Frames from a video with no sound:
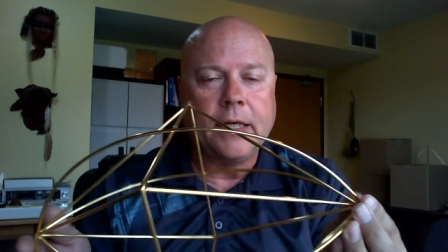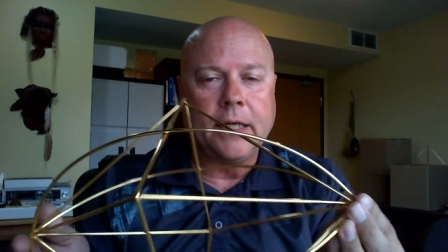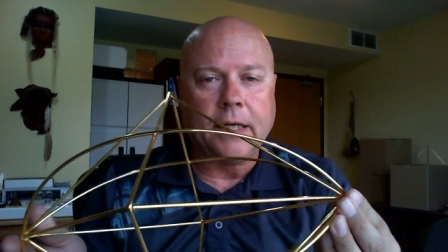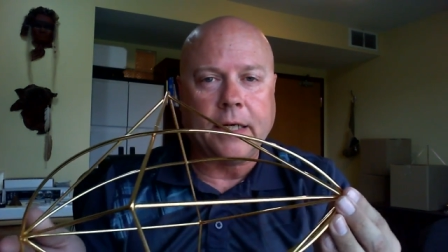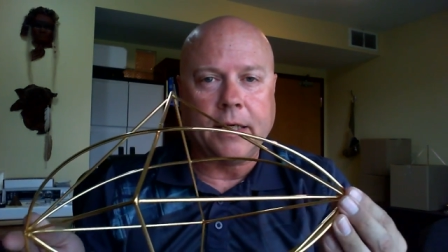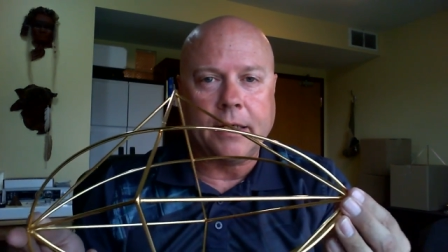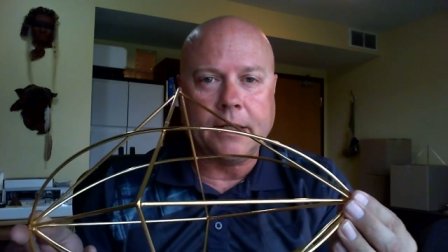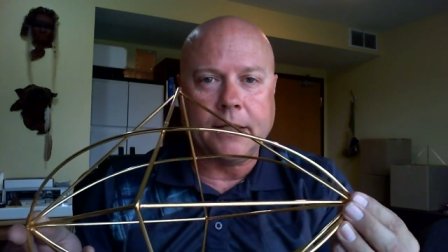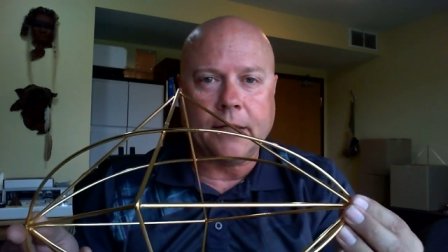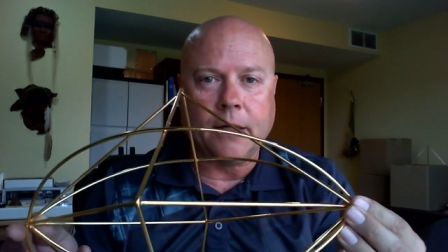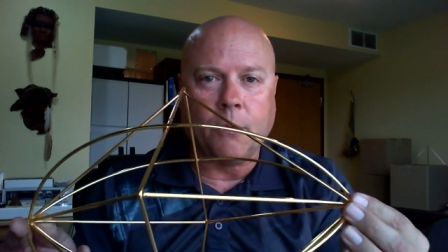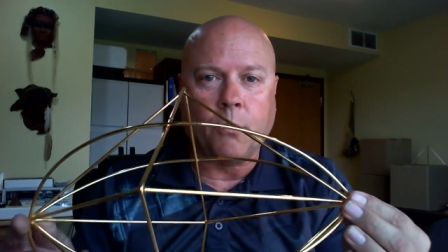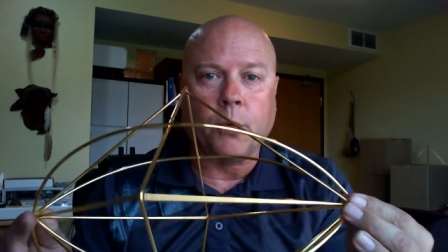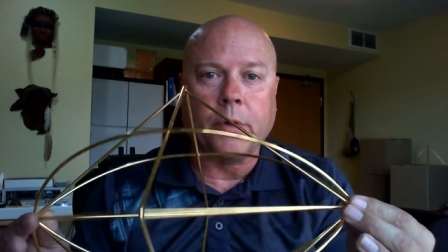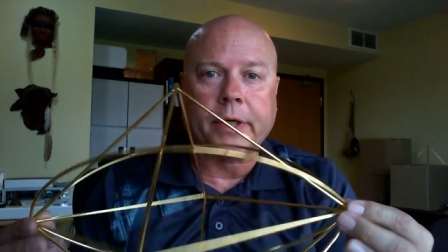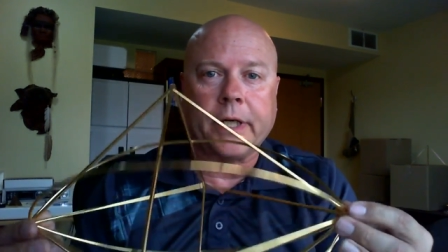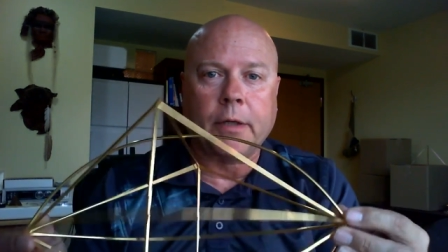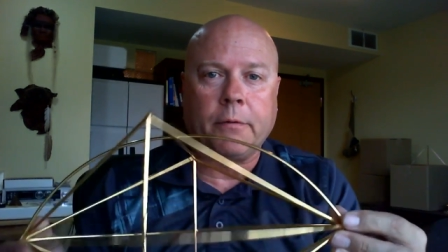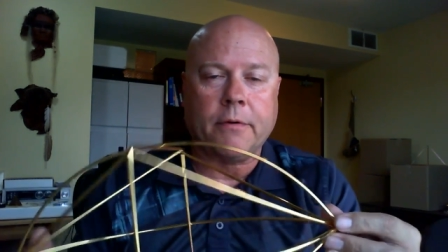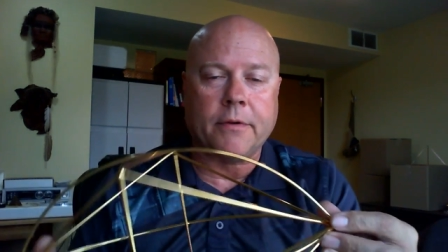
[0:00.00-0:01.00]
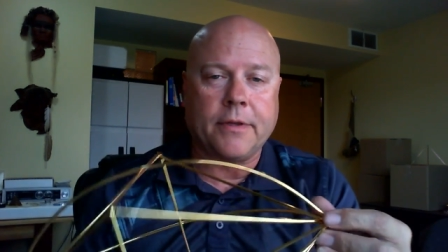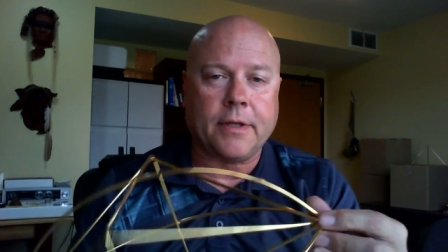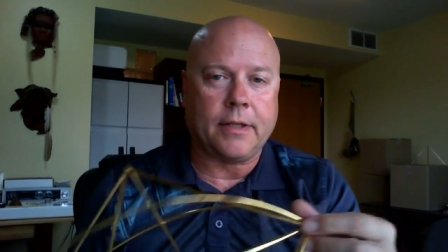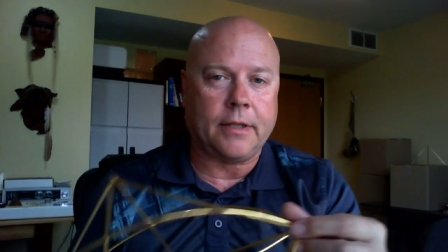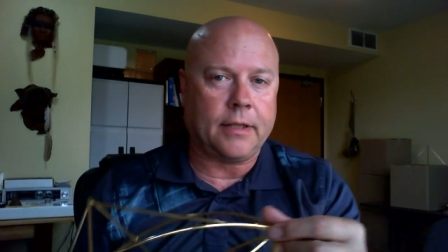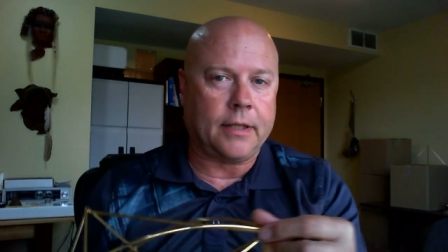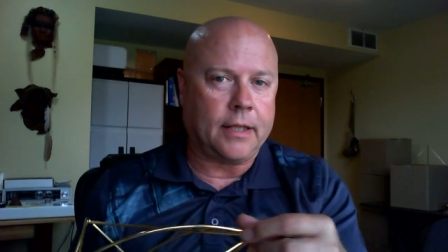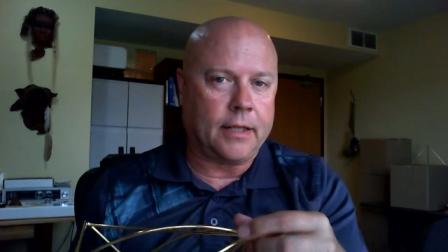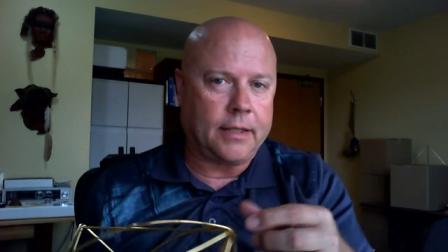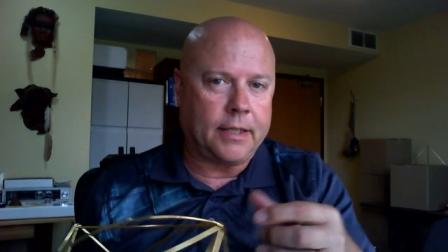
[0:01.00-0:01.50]
in uh, working
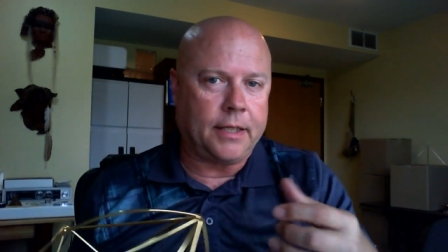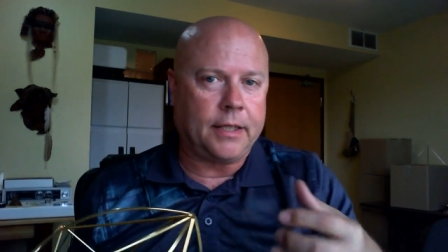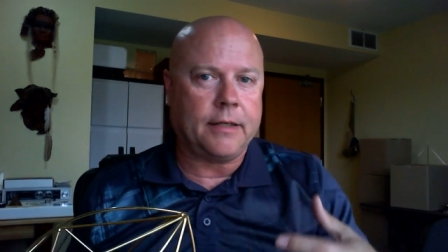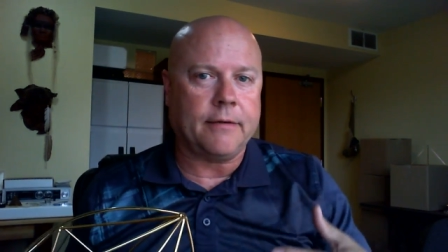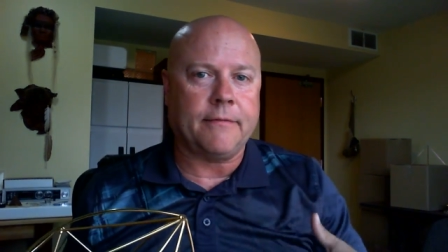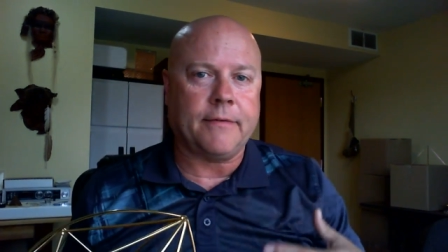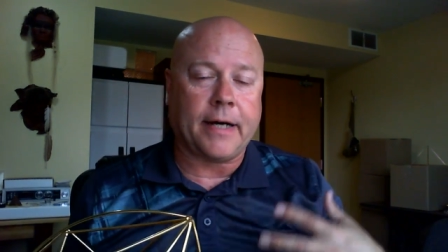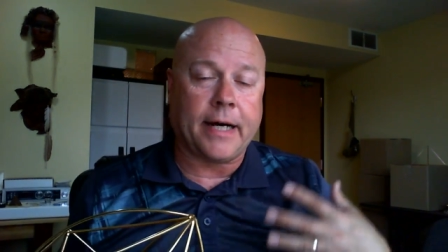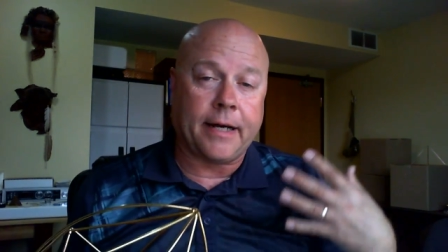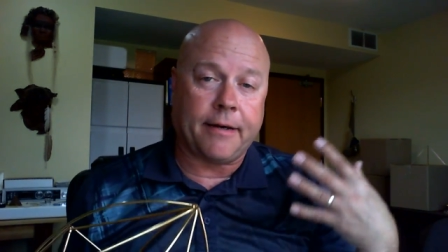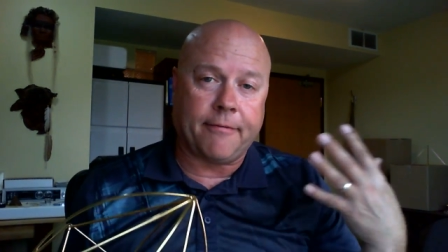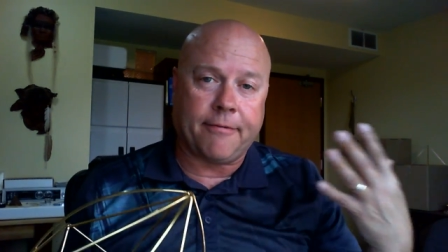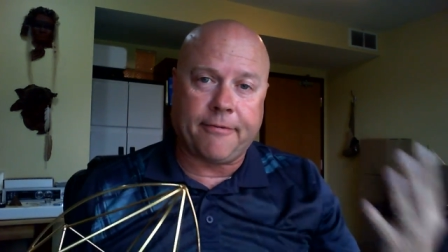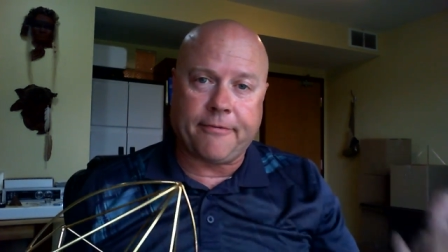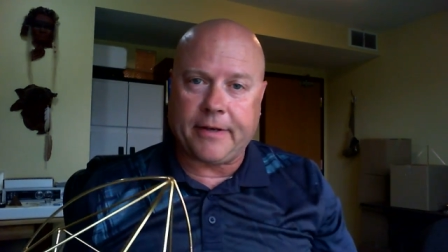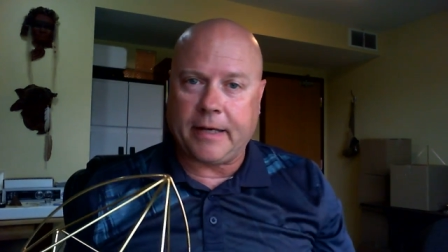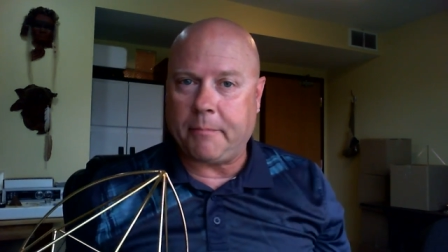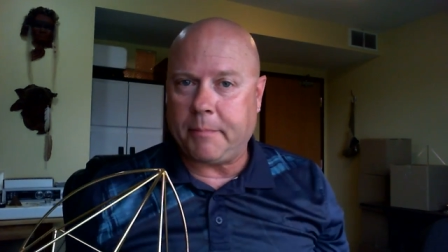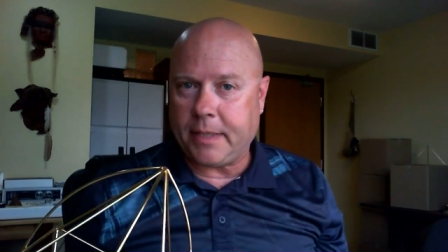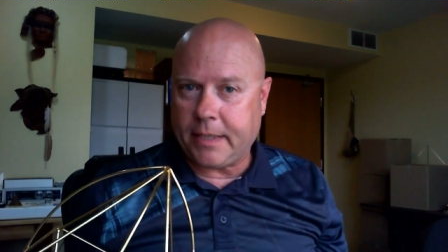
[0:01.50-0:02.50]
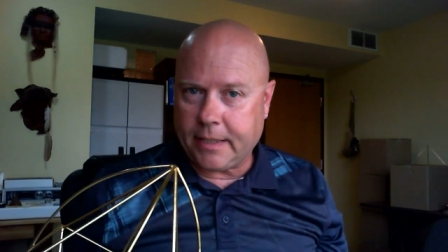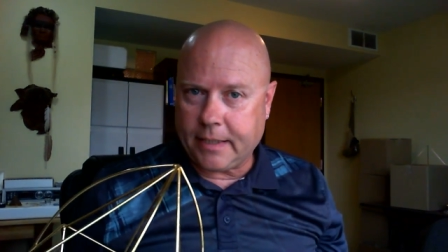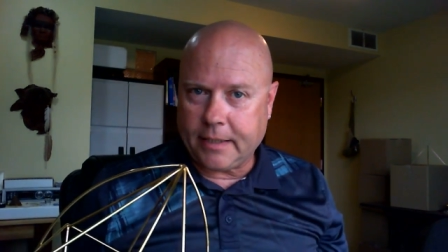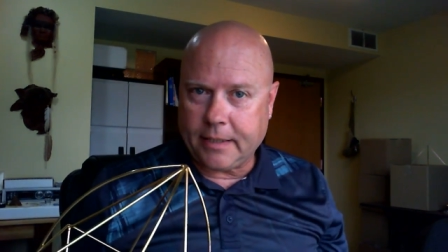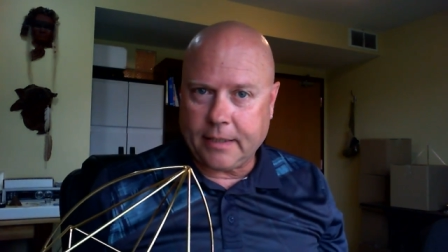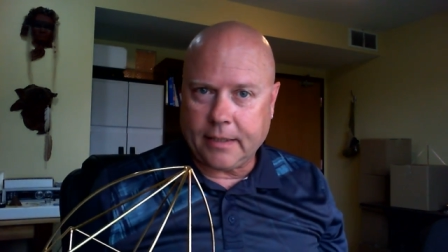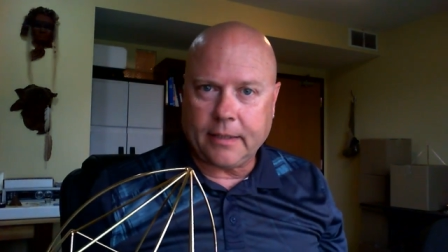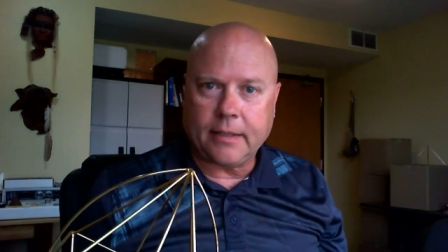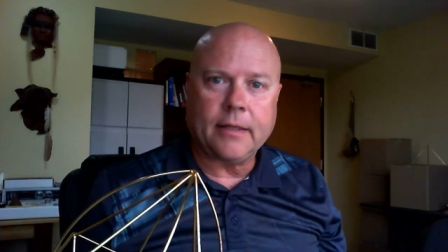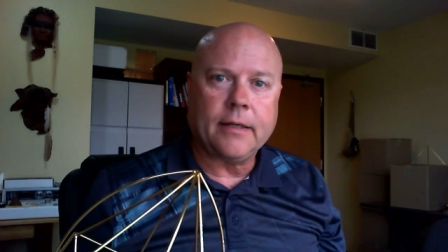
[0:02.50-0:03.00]
within the divine
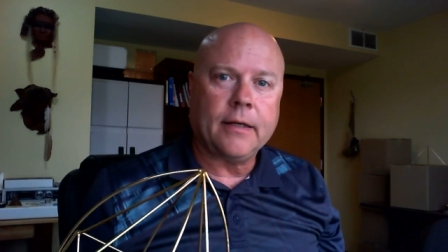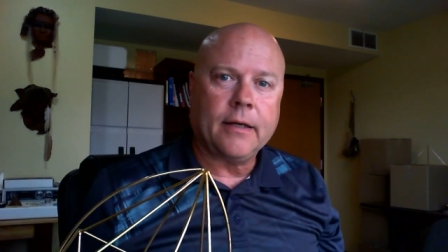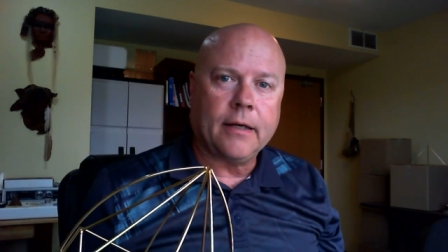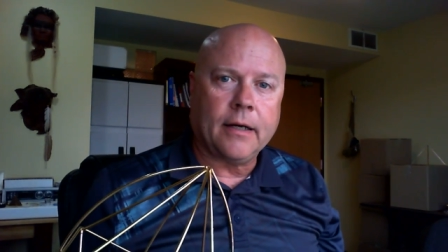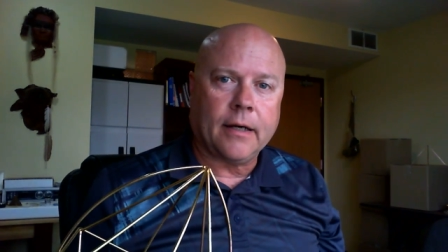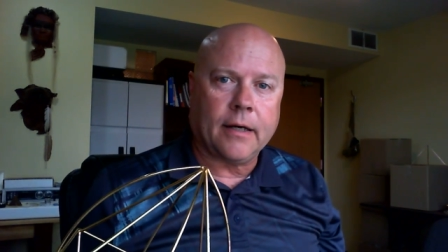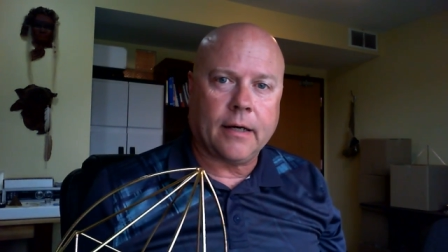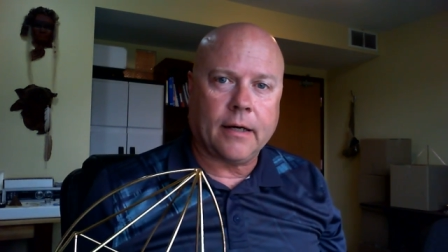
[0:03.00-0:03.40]
feminine uh,